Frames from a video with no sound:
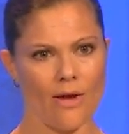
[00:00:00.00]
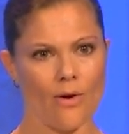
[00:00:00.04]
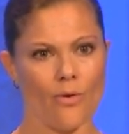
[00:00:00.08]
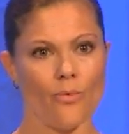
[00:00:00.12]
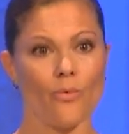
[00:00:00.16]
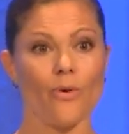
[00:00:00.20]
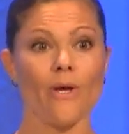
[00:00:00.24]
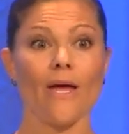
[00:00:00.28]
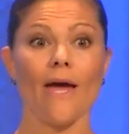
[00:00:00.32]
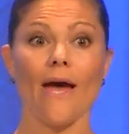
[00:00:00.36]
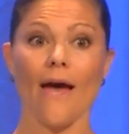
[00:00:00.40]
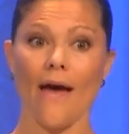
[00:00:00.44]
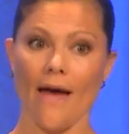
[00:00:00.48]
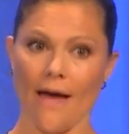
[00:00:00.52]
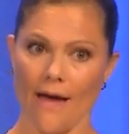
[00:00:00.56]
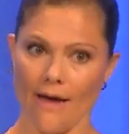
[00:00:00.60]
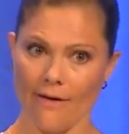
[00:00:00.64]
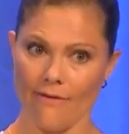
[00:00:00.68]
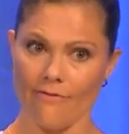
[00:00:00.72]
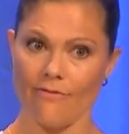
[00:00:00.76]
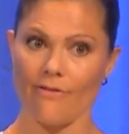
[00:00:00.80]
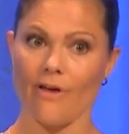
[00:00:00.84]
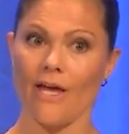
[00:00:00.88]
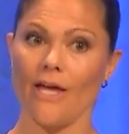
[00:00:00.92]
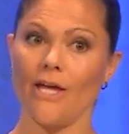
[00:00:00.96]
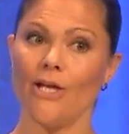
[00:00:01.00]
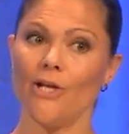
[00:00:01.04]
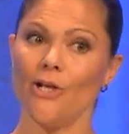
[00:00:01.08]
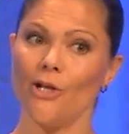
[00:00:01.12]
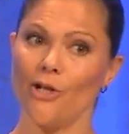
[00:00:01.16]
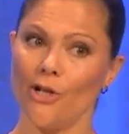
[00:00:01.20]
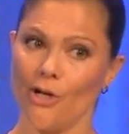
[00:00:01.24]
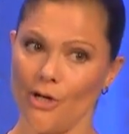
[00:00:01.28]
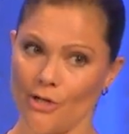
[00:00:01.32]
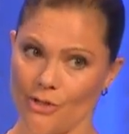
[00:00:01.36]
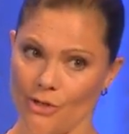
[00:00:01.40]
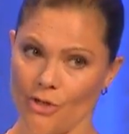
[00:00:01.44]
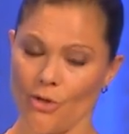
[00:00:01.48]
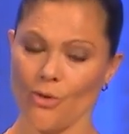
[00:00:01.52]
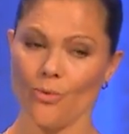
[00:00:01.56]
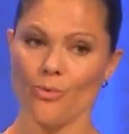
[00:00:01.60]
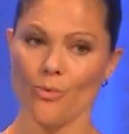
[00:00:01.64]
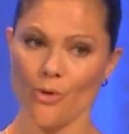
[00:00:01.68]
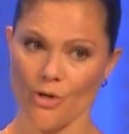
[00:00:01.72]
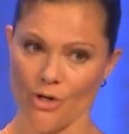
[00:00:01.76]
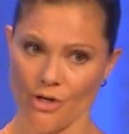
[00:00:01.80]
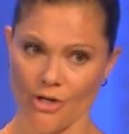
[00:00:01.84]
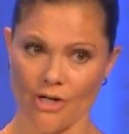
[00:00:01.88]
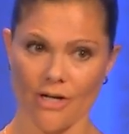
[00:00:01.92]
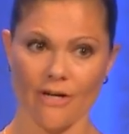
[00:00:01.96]
We have a lot of
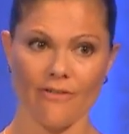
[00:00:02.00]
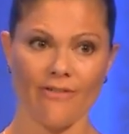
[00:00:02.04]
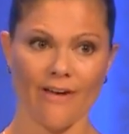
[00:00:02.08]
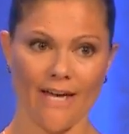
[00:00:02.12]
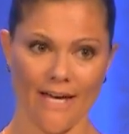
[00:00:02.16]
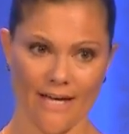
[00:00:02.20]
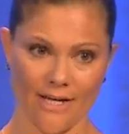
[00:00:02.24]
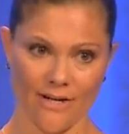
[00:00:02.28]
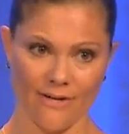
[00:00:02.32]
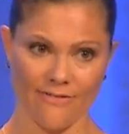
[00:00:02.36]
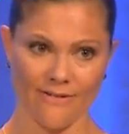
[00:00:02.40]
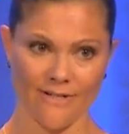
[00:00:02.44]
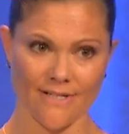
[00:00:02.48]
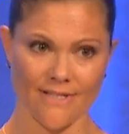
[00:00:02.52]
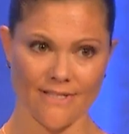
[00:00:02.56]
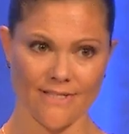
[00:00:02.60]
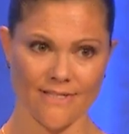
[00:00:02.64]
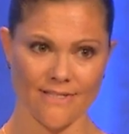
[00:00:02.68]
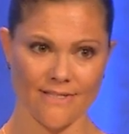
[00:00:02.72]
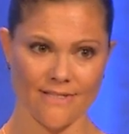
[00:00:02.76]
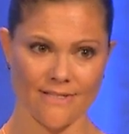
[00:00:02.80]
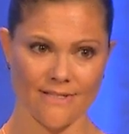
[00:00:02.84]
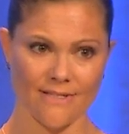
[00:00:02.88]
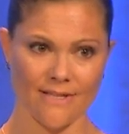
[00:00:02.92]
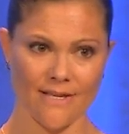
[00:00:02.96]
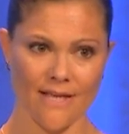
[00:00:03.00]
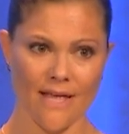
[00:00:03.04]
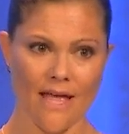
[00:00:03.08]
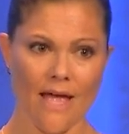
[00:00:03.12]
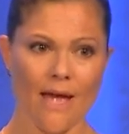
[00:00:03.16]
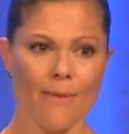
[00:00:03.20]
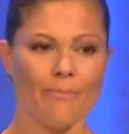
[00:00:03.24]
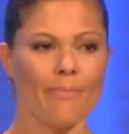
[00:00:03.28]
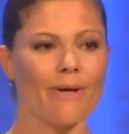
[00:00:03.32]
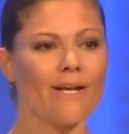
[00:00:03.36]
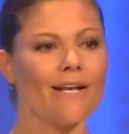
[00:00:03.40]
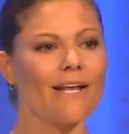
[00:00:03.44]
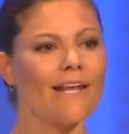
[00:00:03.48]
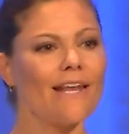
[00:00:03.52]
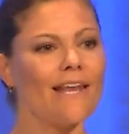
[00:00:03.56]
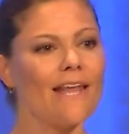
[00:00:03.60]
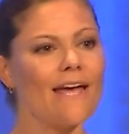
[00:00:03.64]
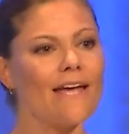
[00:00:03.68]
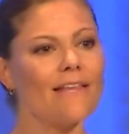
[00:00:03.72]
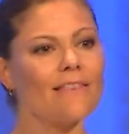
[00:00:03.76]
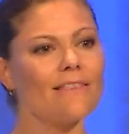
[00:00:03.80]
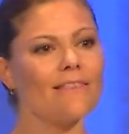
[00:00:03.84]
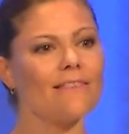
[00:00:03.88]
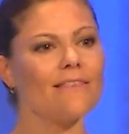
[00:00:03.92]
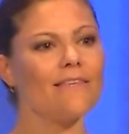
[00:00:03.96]
work ahead of us, but
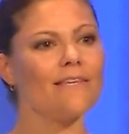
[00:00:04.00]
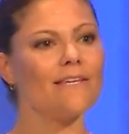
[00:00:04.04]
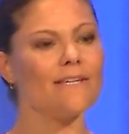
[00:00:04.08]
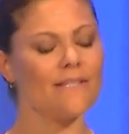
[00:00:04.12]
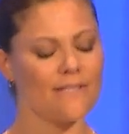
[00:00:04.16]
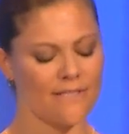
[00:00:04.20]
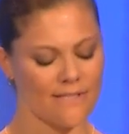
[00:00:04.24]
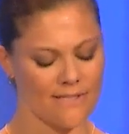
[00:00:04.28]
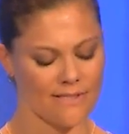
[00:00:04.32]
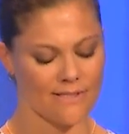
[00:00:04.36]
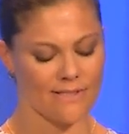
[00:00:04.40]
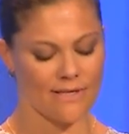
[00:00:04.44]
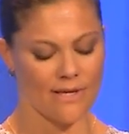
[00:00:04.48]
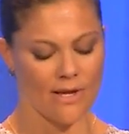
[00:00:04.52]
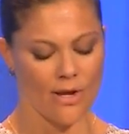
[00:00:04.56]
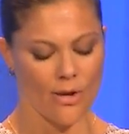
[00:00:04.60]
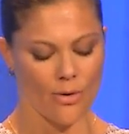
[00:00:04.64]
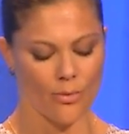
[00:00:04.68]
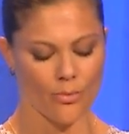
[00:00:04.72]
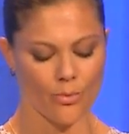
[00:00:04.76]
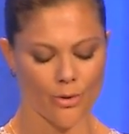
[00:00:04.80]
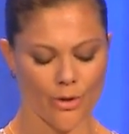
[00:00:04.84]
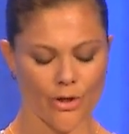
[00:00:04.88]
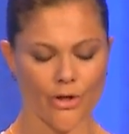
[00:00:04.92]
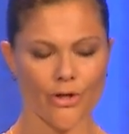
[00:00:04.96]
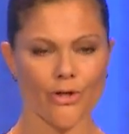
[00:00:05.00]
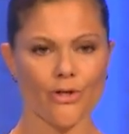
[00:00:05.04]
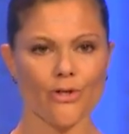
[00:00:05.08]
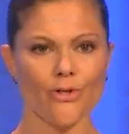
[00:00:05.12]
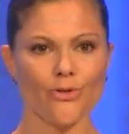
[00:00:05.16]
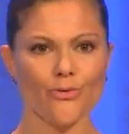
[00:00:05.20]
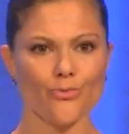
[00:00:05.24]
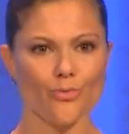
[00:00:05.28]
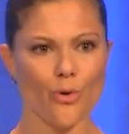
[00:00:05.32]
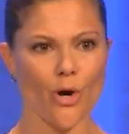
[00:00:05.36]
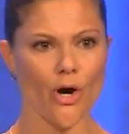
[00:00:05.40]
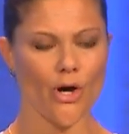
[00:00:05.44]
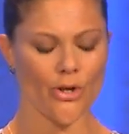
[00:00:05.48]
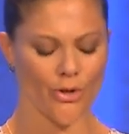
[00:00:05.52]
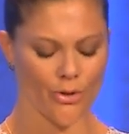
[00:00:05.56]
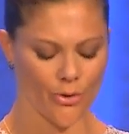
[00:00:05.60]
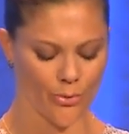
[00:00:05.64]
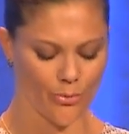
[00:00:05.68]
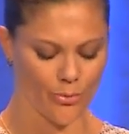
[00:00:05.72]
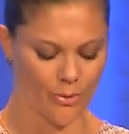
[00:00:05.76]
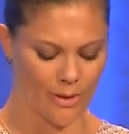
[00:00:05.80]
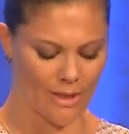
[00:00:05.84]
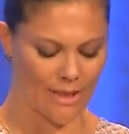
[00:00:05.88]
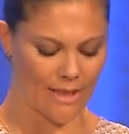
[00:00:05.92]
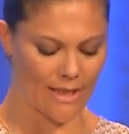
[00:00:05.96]
let this World Water
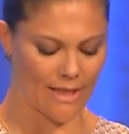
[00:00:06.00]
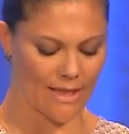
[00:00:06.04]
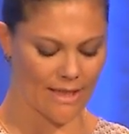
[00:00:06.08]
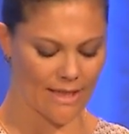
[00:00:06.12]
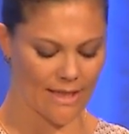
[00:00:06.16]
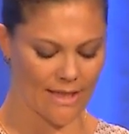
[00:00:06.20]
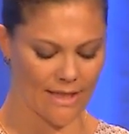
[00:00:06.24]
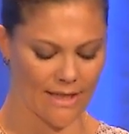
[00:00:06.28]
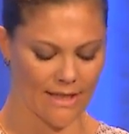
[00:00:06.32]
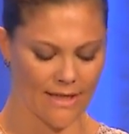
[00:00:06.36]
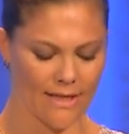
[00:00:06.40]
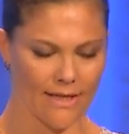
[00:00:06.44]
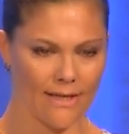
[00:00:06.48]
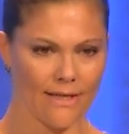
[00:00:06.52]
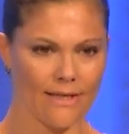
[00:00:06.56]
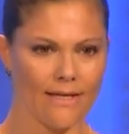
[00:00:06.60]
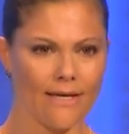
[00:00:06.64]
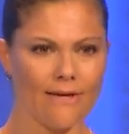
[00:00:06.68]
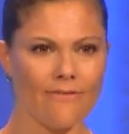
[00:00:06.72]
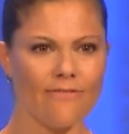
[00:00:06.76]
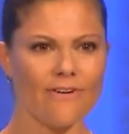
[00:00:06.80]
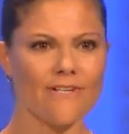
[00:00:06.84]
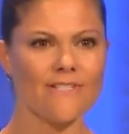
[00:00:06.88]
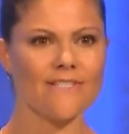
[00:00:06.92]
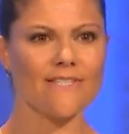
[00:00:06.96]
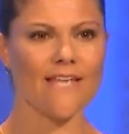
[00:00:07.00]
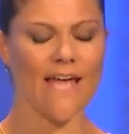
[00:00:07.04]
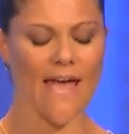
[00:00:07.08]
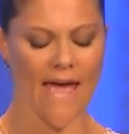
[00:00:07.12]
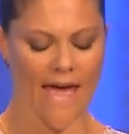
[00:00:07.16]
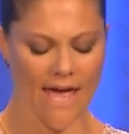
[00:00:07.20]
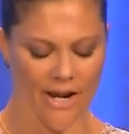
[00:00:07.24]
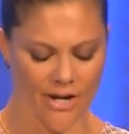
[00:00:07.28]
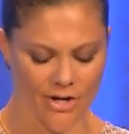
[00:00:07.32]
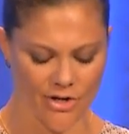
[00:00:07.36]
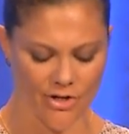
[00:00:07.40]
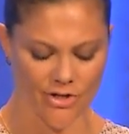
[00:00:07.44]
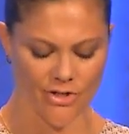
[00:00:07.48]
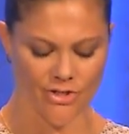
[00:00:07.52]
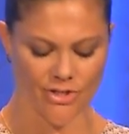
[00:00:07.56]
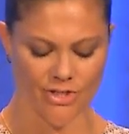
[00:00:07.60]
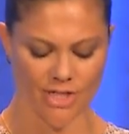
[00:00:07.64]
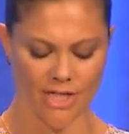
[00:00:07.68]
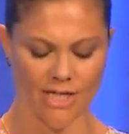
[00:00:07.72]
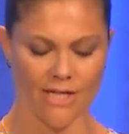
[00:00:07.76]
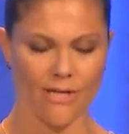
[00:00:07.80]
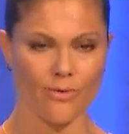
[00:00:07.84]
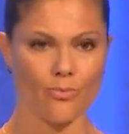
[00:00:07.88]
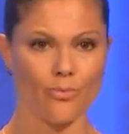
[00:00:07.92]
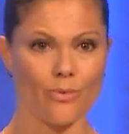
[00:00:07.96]
Week give us the
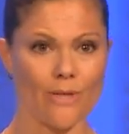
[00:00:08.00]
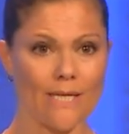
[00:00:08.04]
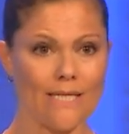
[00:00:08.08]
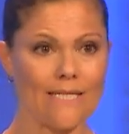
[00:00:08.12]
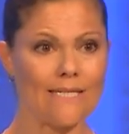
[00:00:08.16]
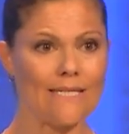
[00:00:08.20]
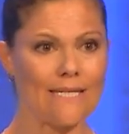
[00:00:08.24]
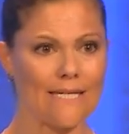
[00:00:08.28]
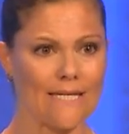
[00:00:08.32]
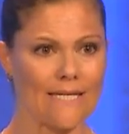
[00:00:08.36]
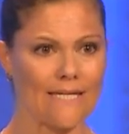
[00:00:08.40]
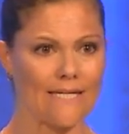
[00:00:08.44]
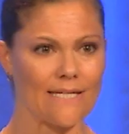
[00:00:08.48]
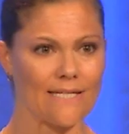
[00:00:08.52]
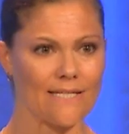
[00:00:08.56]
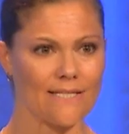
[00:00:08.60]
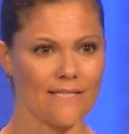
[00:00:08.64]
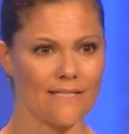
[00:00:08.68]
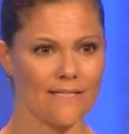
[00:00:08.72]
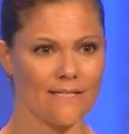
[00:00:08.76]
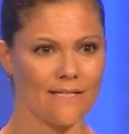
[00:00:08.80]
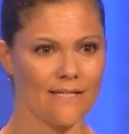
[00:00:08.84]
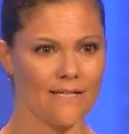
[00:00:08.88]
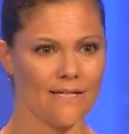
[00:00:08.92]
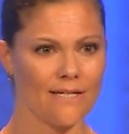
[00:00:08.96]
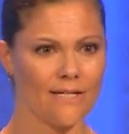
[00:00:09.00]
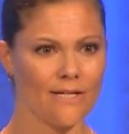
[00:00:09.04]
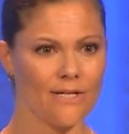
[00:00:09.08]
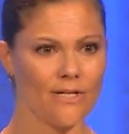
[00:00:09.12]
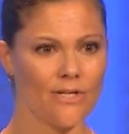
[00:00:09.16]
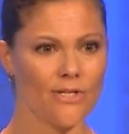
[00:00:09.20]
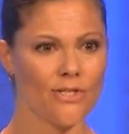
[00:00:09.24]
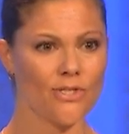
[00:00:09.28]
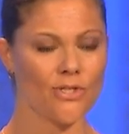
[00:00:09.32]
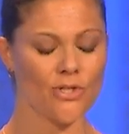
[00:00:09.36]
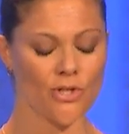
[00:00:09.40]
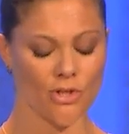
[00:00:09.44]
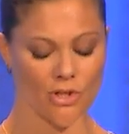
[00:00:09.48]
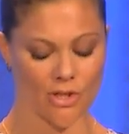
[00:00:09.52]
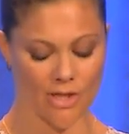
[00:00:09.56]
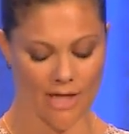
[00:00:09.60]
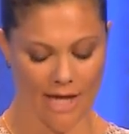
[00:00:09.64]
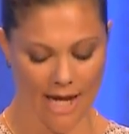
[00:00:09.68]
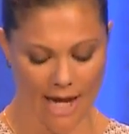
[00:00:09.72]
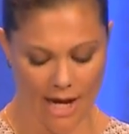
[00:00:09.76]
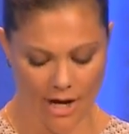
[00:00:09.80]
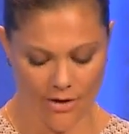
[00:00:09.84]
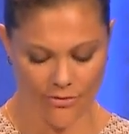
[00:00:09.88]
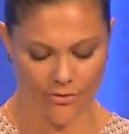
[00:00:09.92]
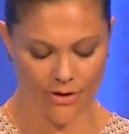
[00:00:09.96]
energy we need to
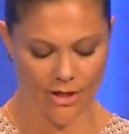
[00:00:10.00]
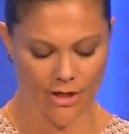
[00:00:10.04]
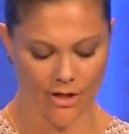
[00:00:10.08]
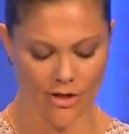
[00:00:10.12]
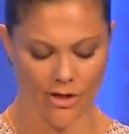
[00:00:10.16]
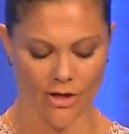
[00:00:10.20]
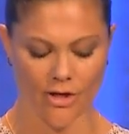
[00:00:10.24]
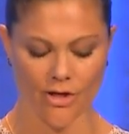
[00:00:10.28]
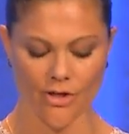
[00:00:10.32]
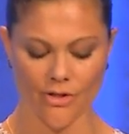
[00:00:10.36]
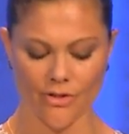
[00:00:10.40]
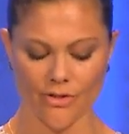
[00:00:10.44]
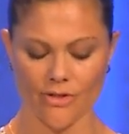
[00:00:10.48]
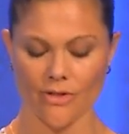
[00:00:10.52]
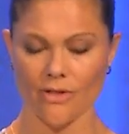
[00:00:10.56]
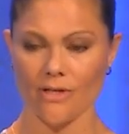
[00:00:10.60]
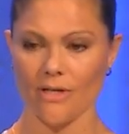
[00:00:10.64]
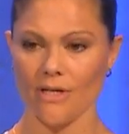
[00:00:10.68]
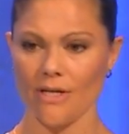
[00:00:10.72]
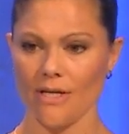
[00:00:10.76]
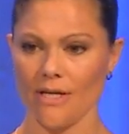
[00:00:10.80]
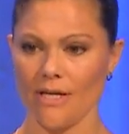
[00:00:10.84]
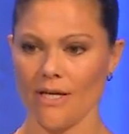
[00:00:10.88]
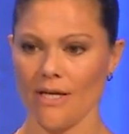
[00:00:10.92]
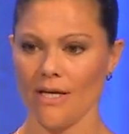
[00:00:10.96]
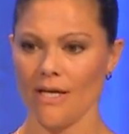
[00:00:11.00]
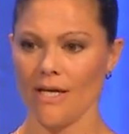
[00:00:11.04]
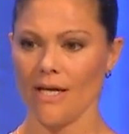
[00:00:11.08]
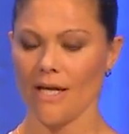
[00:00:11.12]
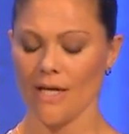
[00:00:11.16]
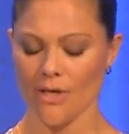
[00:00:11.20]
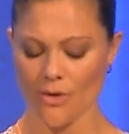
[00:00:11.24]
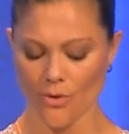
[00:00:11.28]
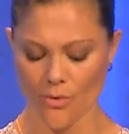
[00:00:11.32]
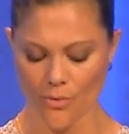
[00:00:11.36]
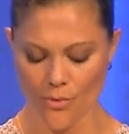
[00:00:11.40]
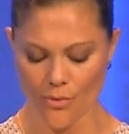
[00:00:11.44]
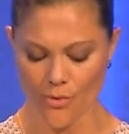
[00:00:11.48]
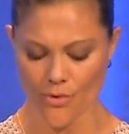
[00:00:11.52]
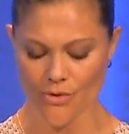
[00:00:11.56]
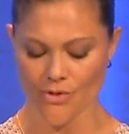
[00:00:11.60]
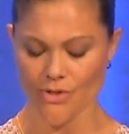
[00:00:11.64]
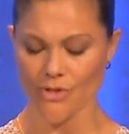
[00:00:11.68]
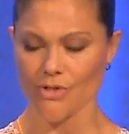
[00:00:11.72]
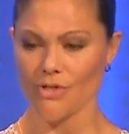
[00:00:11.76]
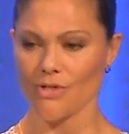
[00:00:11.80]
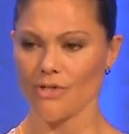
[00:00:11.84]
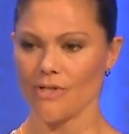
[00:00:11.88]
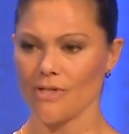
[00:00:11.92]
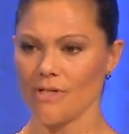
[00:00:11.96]
carry on in
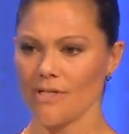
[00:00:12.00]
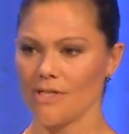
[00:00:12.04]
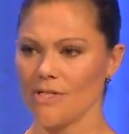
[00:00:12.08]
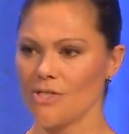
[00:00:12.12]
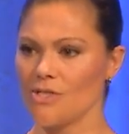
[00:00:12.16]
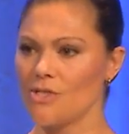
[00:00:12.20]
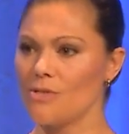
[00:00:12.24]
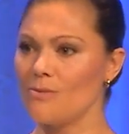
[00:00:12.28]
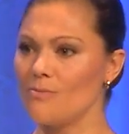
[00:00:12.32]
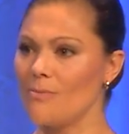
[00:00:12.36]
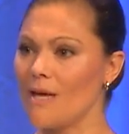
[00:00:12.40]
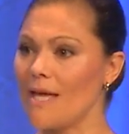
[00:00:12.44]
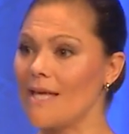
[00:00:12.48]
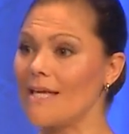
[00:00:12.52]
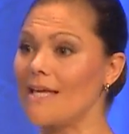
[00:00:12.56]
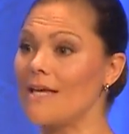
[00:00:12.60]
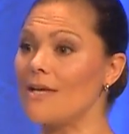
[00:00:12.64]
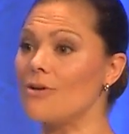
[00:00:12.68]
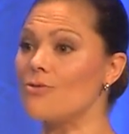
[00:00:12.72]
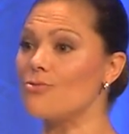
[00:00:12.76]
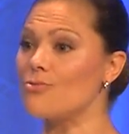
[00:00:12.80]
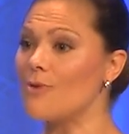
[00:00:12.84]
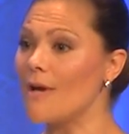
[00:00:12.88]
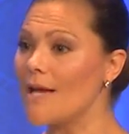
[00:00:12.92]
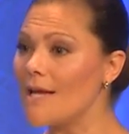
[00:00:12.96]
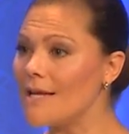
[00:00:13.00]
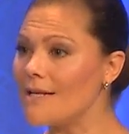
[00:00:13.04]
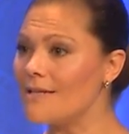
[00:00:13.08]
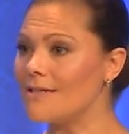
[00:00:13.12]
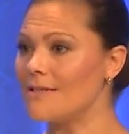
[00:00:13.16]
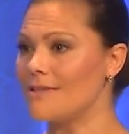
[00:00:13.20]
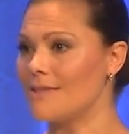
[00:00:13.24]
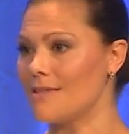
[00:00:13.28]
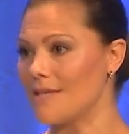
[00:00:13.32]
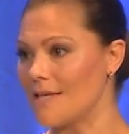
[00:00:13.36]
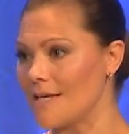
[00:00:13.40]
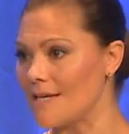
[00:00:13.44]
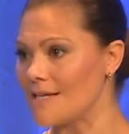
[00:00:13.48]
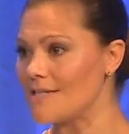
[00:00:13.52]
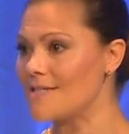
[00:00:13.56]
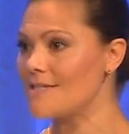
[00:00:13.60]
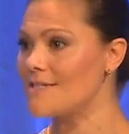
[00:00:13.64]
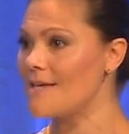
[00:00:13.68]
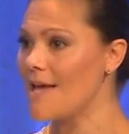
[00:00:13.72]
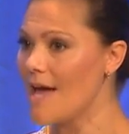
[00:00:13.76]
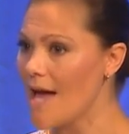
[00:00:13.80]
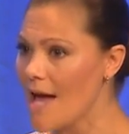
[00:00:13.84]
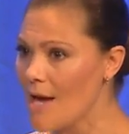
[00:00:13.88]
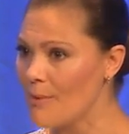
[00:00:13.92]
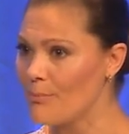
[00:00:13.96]
order to make great things
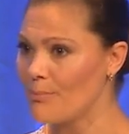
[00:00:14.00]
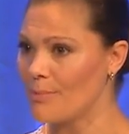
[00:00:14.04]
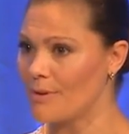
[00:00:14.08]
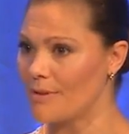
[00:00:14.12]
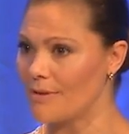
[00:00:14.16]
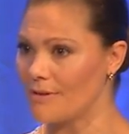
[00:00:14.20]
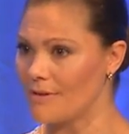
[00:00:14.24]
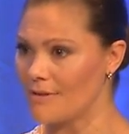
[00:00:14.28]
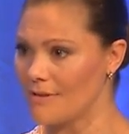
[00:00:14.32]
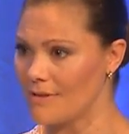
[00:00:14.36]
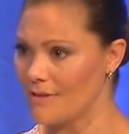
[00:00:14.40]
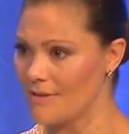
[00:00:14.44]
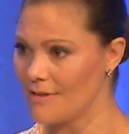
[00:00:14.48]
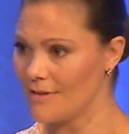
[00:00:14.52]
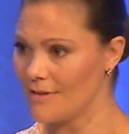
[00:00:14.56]
happen.